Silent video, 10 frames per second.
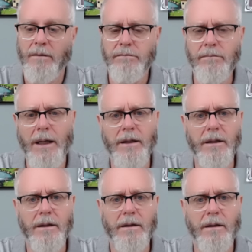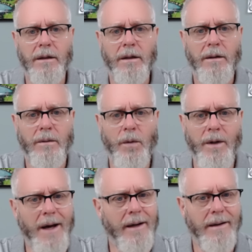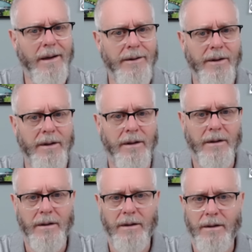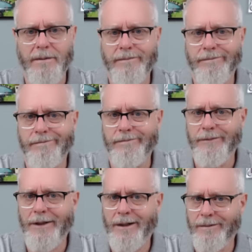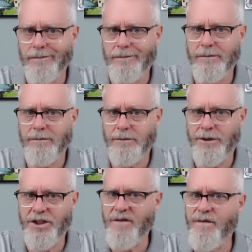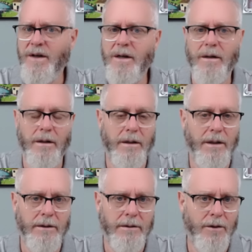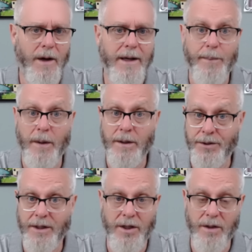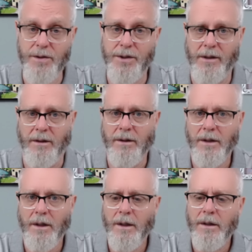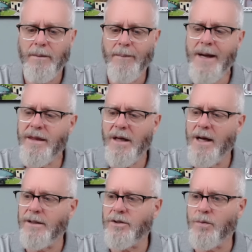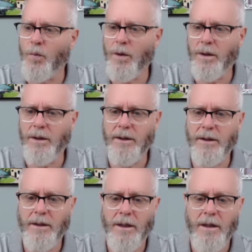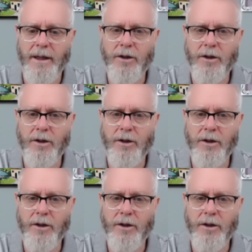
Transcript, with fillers: But we're not under, you know, severe and great persecution My thoughts were, it